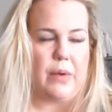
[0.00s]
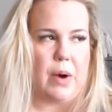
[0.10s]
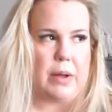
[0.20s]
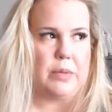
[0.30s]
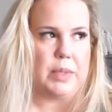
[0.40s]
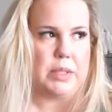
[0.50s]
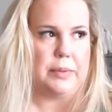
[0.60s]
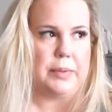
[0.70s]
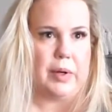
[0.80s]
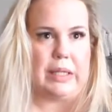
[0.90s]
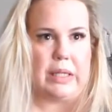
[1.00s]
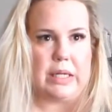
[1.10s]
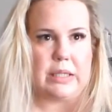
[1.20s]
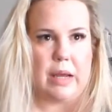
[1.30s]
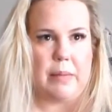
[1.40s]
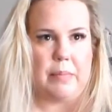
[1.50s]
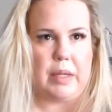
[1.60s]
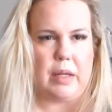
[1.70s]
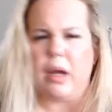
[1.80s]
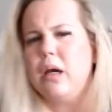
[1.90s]
I want someone to at least, like,
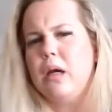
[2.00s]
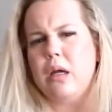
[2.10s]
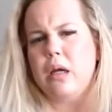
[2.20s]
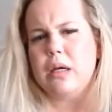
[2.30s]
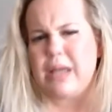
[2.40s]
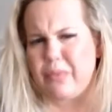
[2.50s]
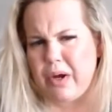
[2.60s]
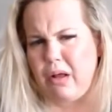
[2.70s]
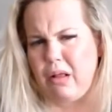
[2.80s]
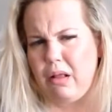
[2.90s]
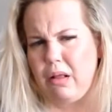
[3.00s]
be like, is that real?